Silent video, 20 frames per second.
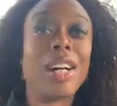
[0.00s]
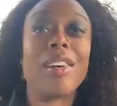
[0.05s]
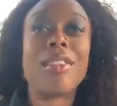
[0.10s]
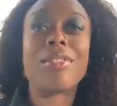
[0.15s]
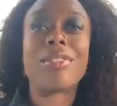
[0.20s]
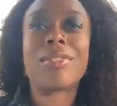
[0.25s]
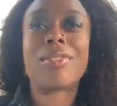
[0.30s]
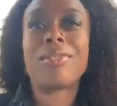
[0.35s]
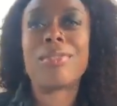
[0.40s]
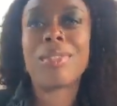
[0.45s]

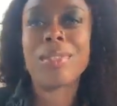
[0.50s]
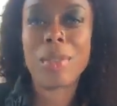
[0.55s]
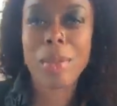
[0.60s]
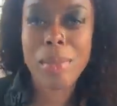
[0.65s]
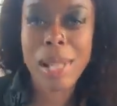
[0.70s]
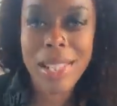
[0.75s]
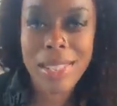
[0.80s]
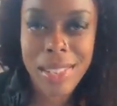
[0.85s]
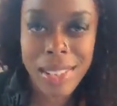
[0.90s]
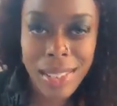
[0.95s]
of
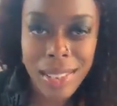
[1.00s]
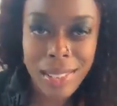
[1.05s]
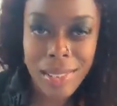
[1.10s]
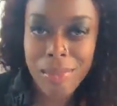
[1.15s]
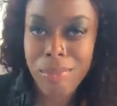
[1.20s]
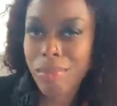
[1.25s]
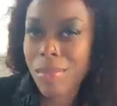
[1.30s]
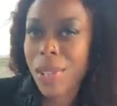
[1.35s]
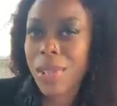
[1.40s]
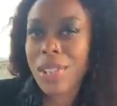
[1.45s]
romantic
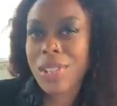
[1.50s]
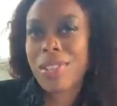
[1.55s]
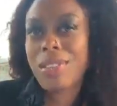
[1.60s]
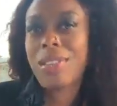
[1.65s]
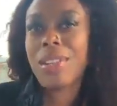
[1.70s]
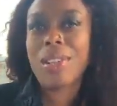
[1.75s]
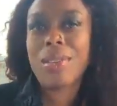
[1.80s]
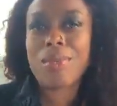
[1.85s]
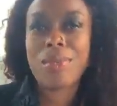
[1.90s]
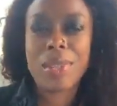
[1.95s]
or
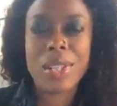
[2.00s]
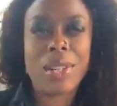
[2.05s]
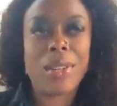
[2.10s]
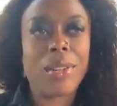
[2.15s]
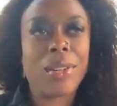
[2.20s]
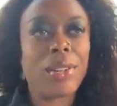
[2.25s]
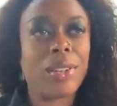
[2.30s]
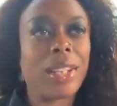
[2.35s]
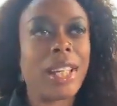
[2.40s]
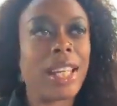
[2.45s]
just
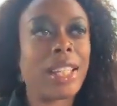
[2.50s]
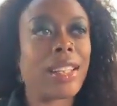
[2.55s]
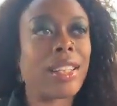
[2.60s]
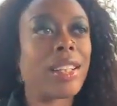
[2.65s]
general